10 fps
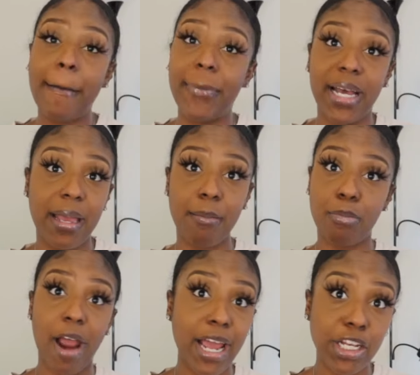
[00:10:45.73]
But
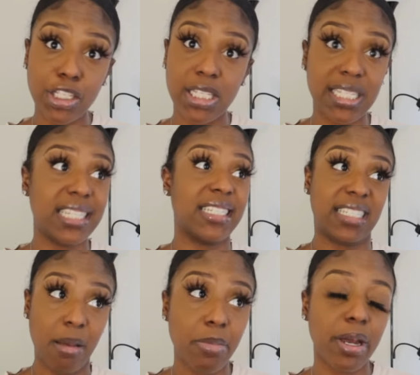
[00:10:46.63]
prior to
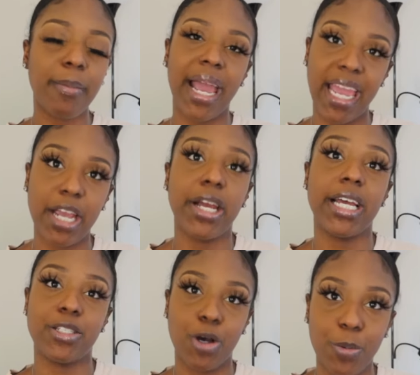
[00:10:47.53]
December, my hair
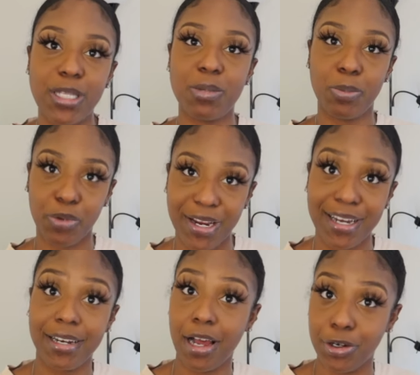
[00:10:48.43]
has always been
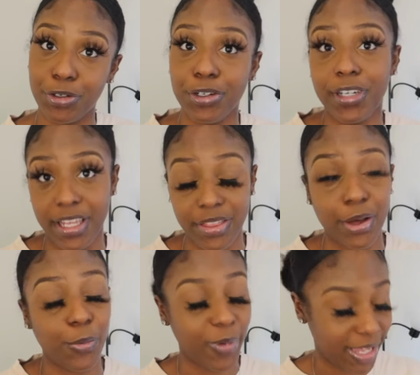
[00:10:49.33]
braided underneath
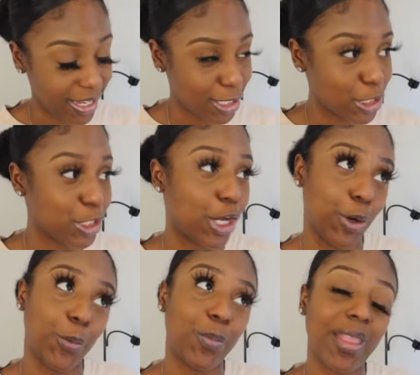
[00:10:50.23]
a wig.
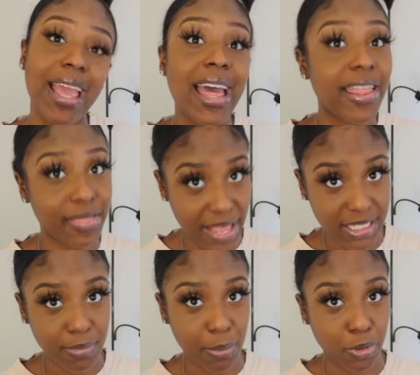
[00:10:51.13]
So
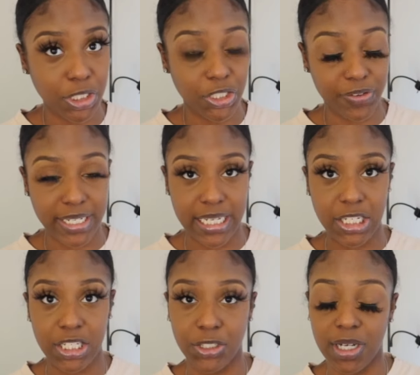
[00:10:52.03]
that's my
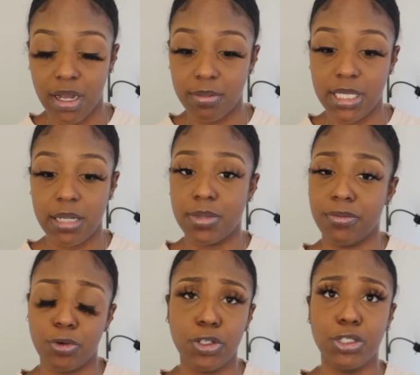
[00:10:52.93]
moisturization tips.
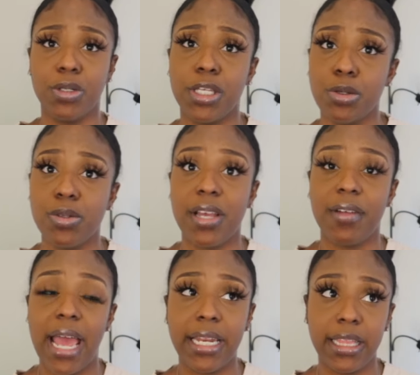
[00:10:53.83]
Of course, you can use
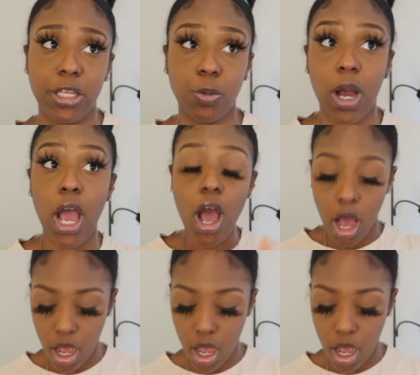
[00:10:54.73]
anything you want.